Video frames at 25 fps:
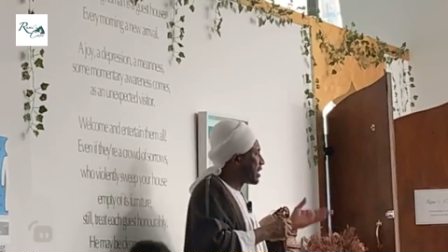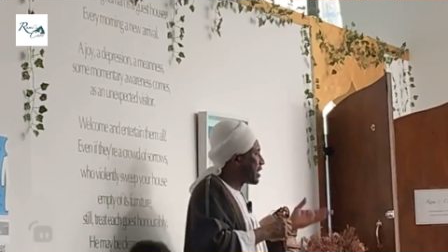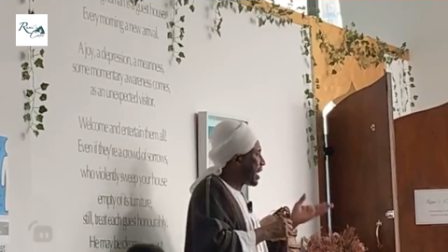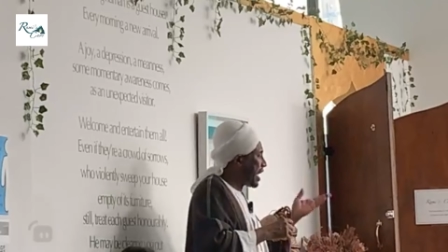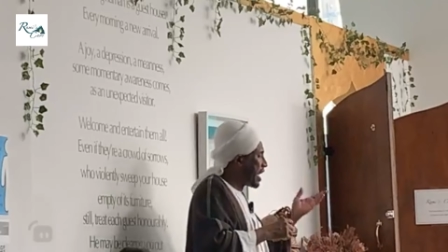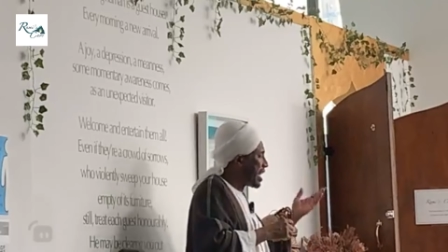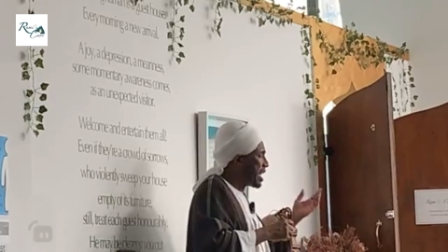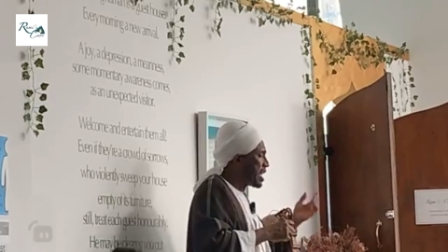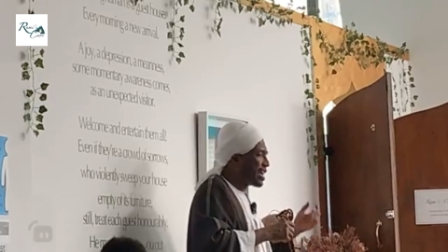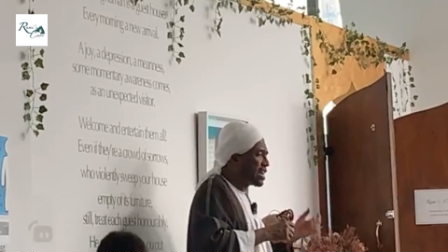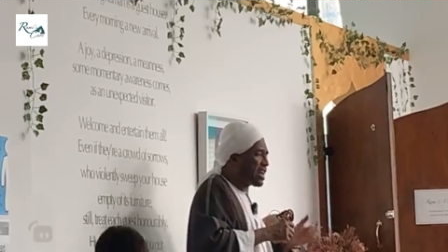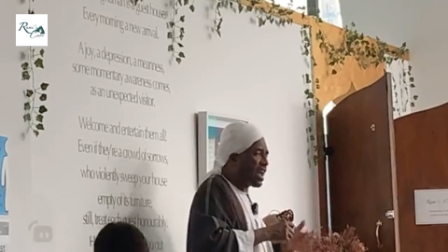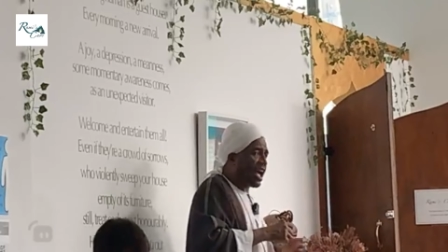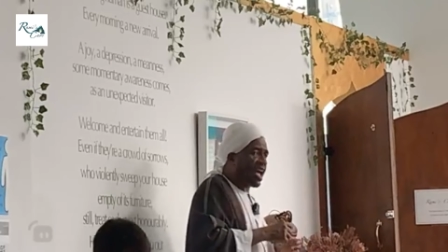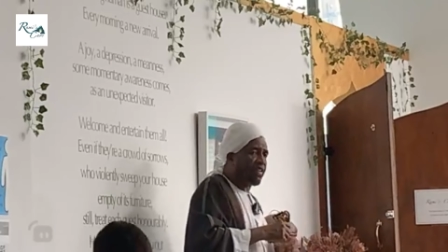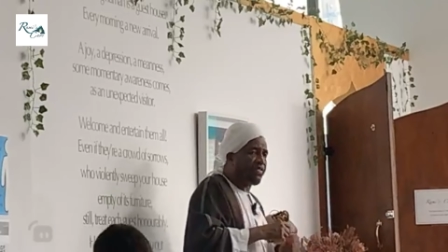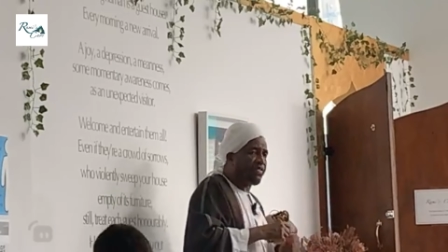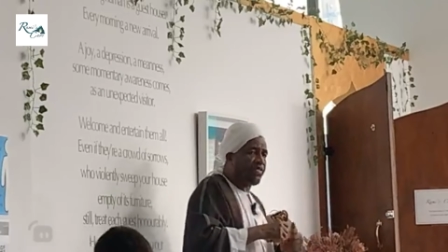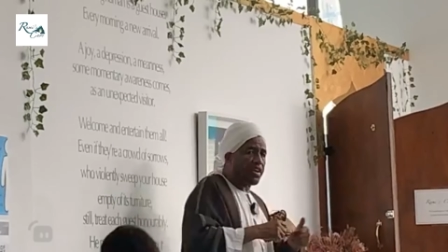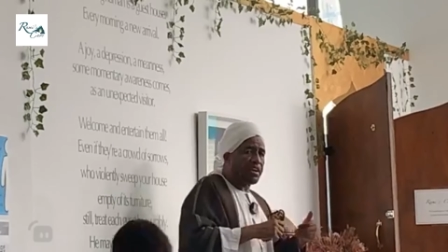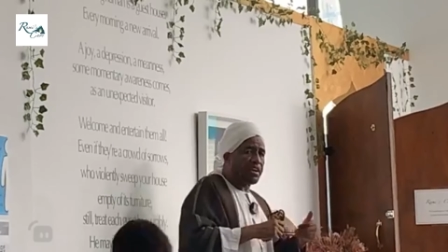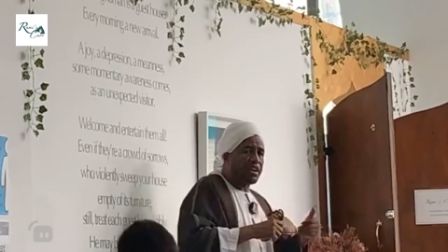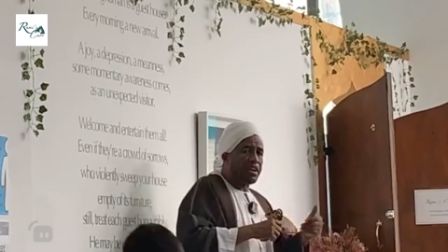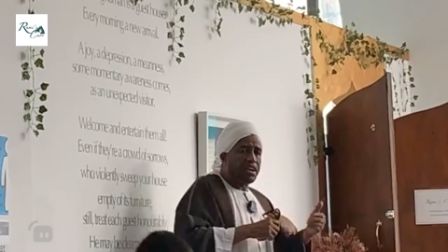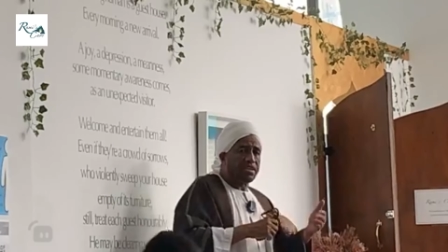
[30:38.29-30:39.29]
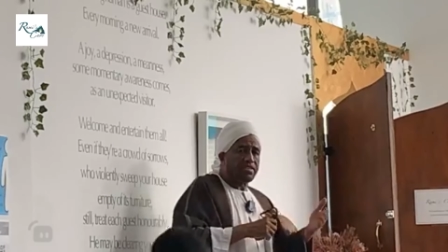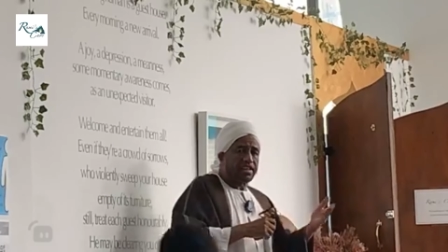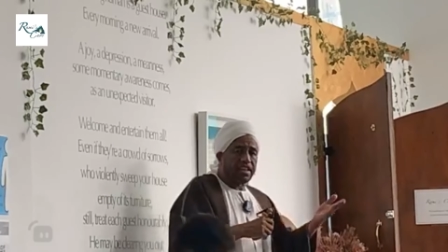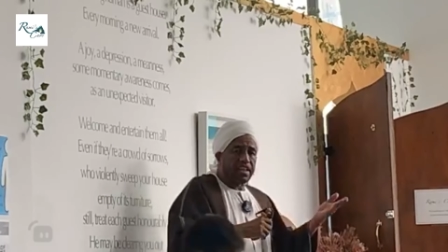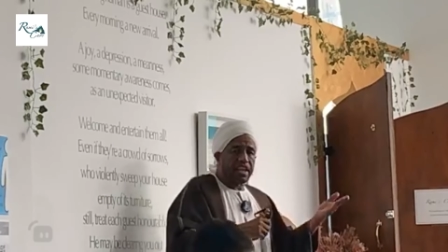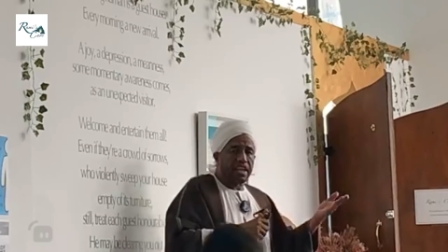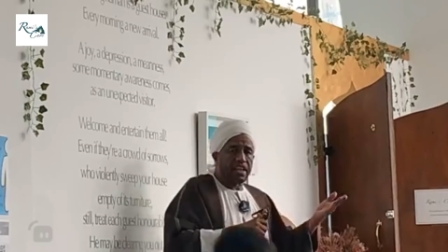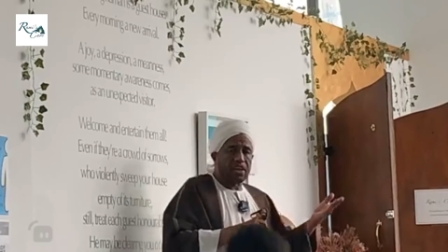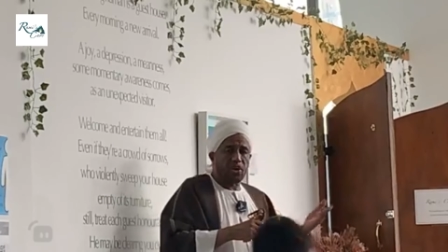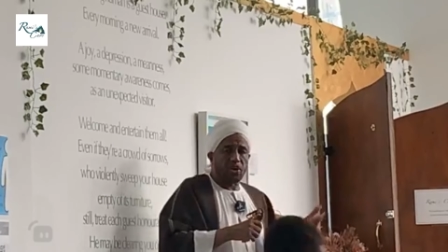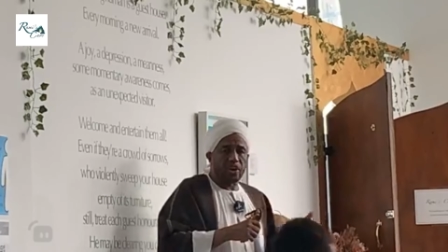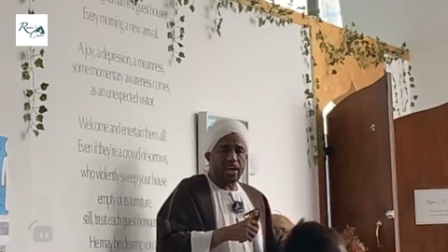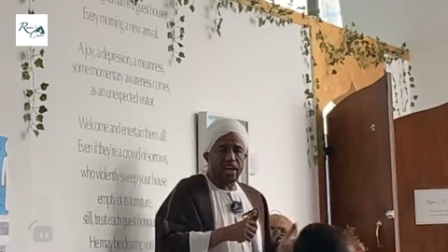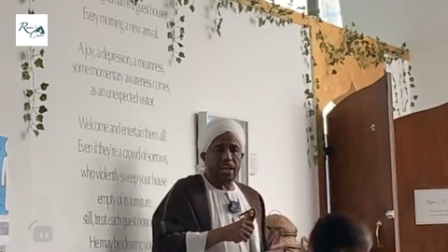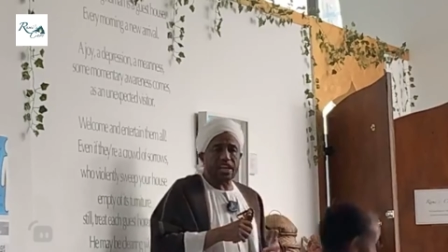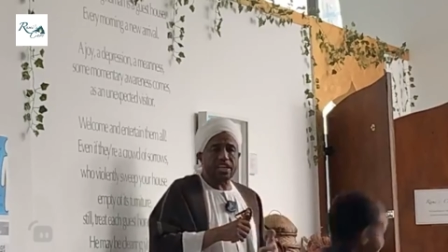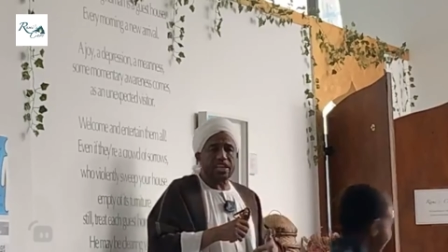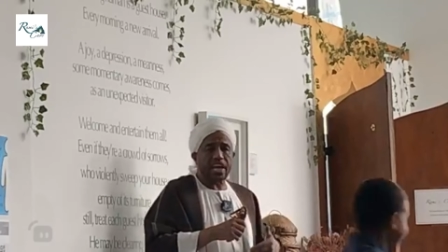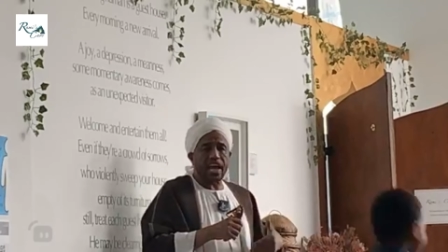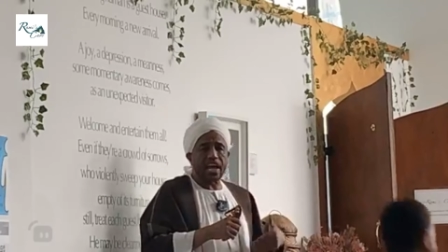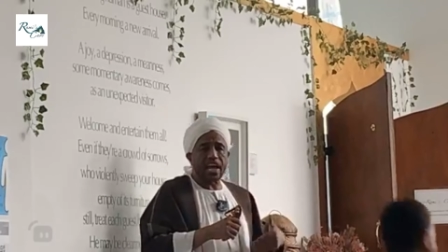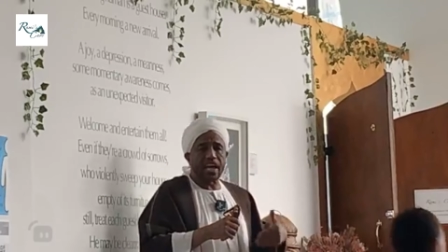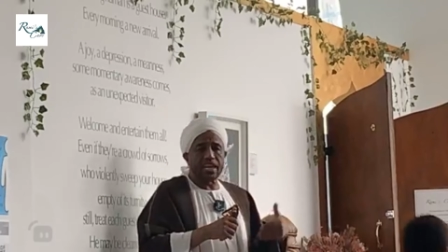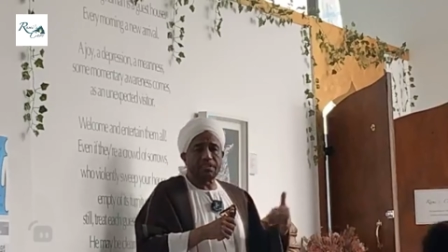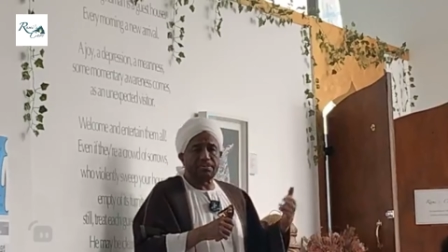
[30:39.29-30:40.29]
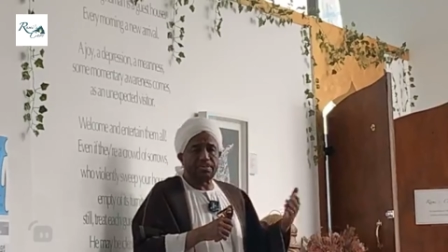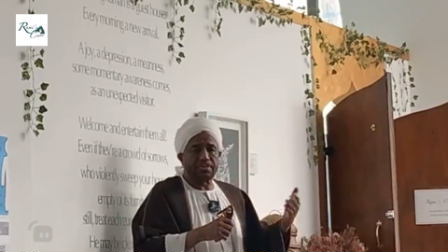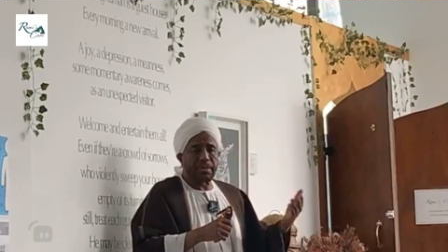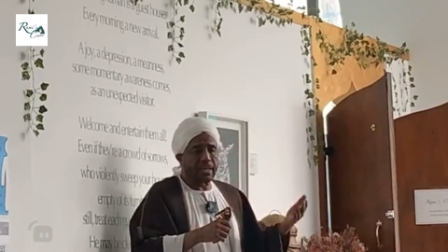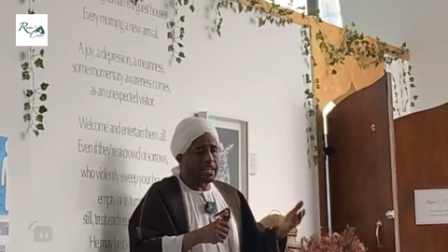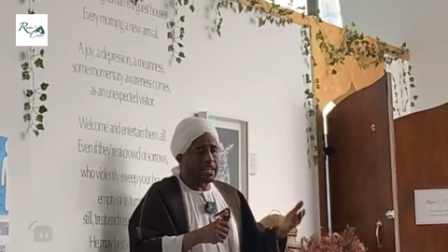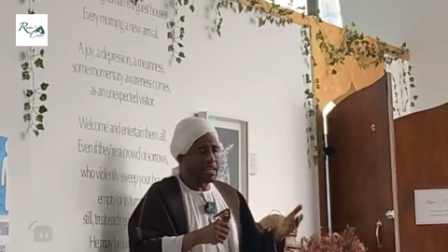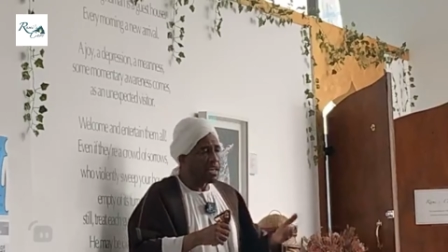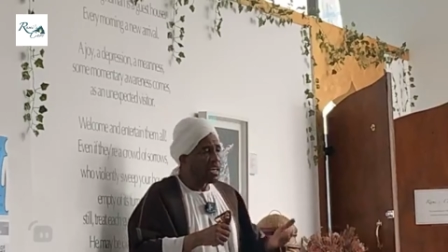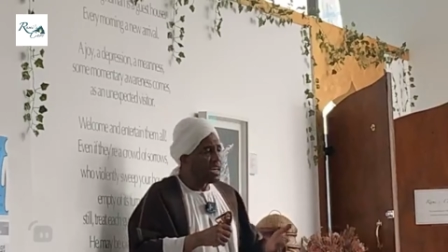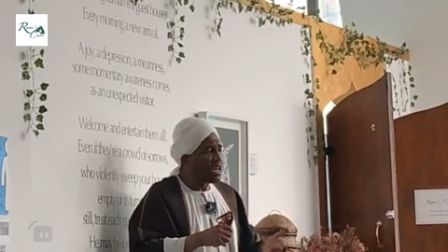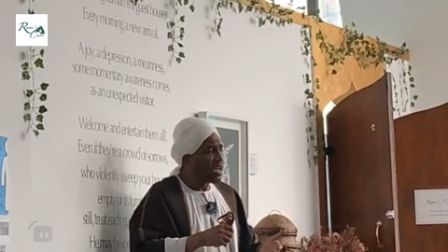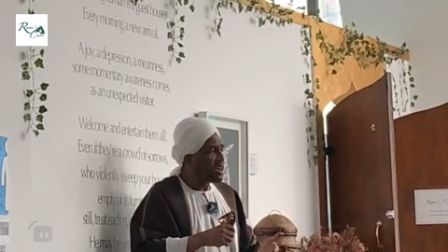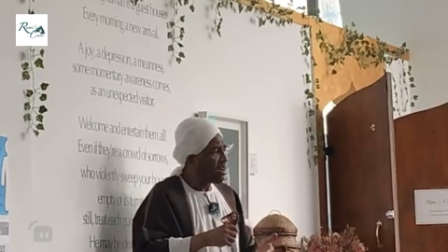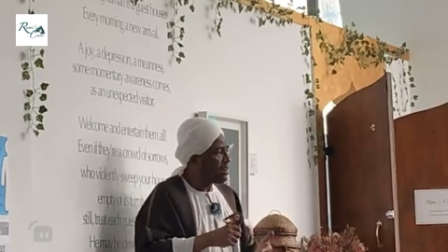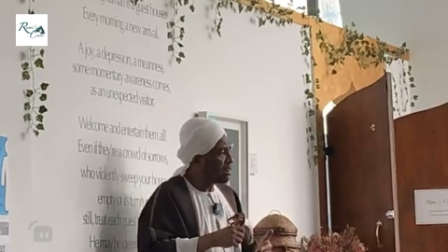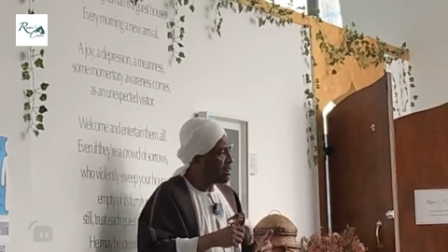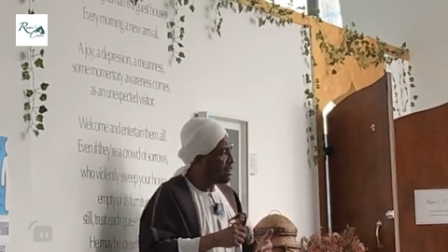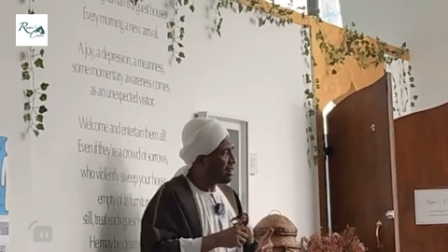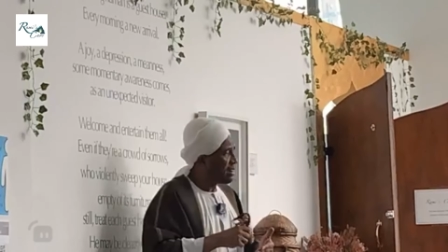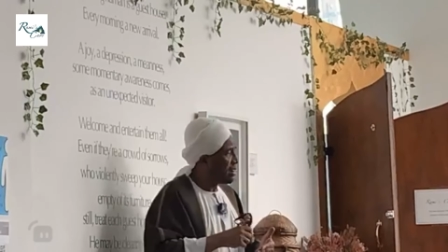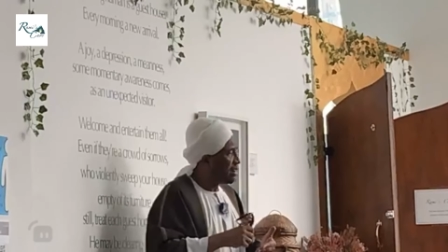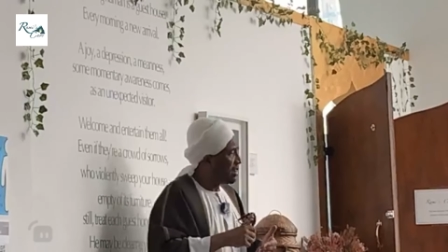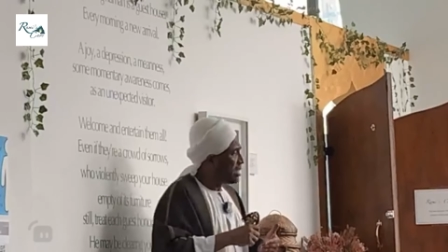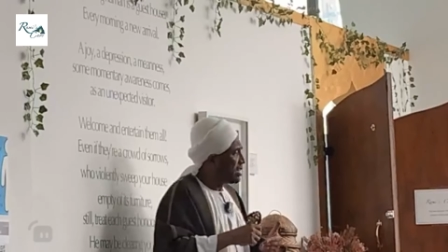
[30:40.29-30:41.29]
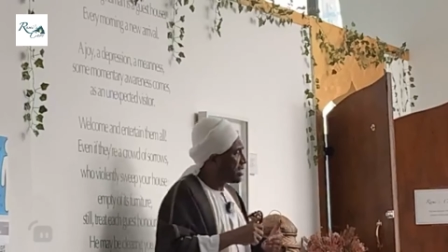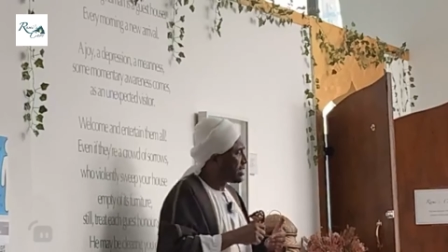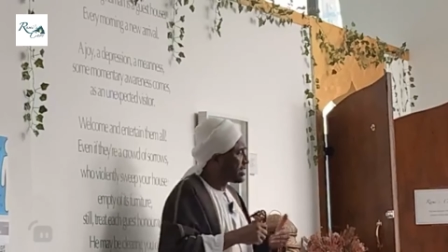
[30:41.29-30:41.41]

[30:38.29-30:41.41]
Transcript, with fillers: carrying knife and suddenly you hear a child being uh,